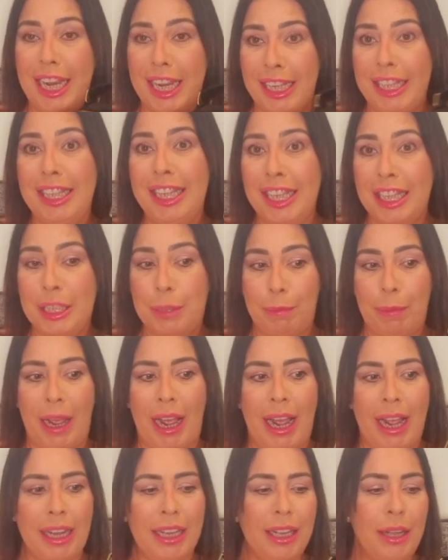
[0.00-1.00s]
in this
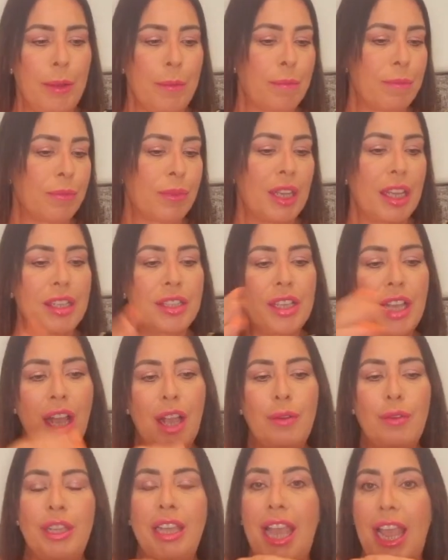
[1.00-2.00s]
bag.
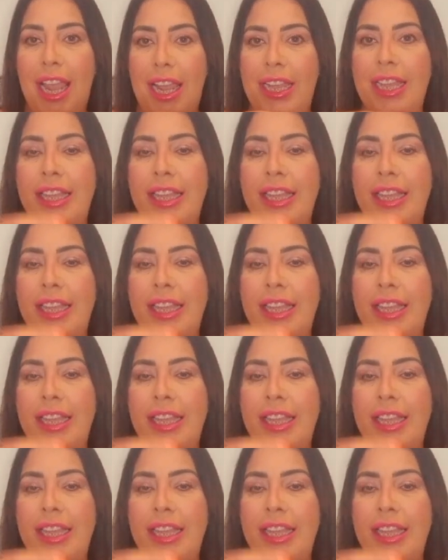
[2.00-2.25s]
So yeah,